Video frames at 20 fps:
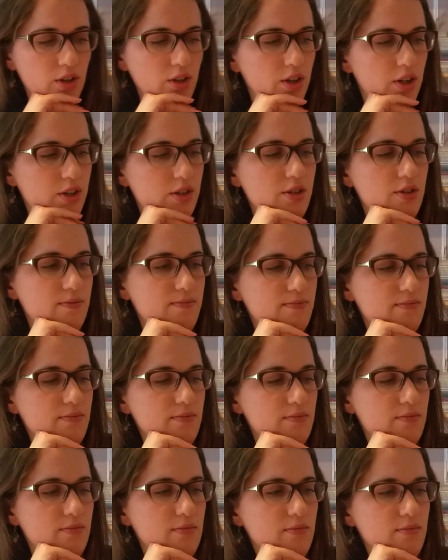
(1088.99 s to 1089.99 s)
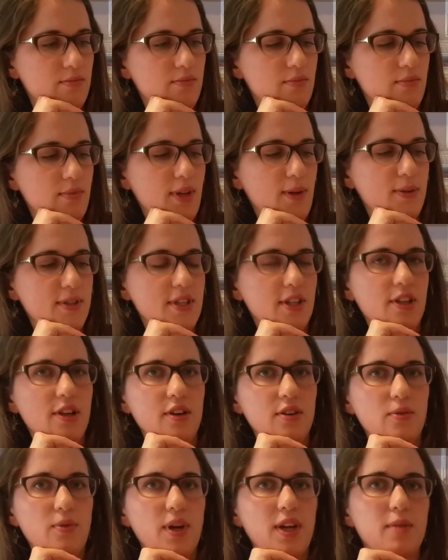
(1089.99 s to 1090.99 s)
It was a
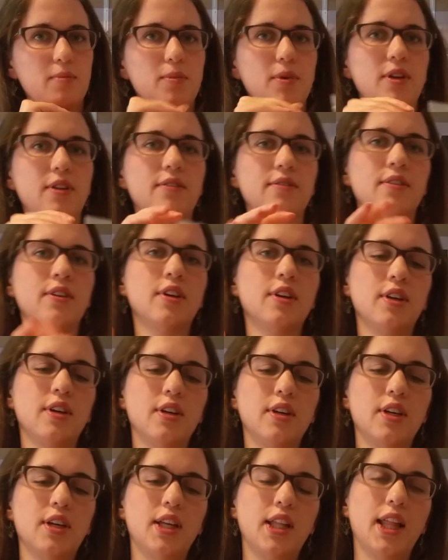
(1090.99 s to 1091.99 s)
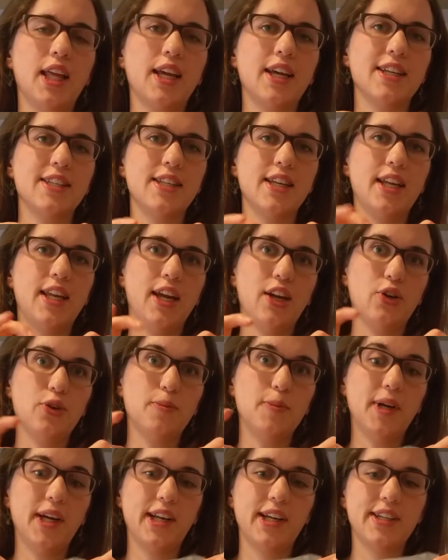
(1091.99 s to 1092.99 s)
long wait, but like I said, I don't
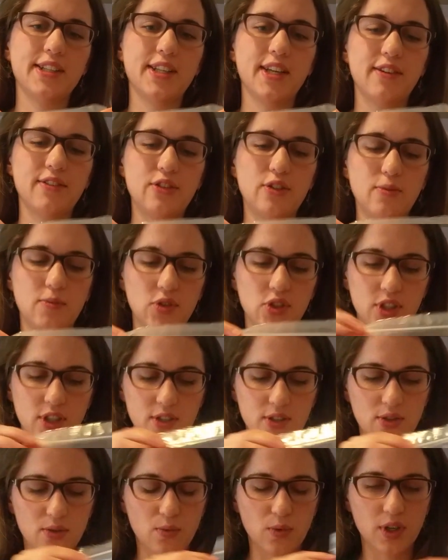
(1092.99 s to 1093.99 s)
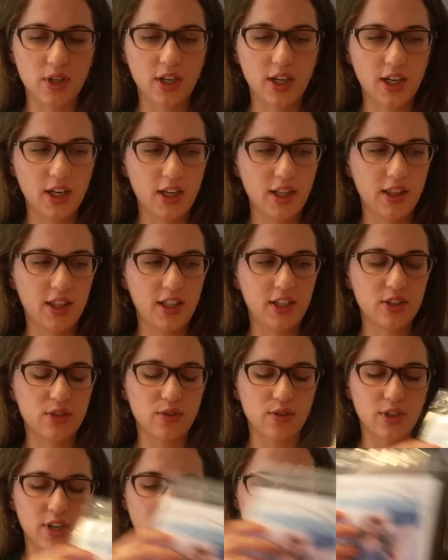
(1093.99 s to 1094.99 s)
mind because I have so much else to work on, and these
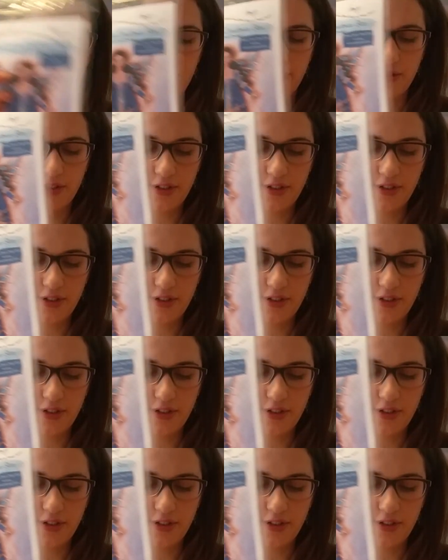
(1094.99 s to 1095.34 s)
are kind of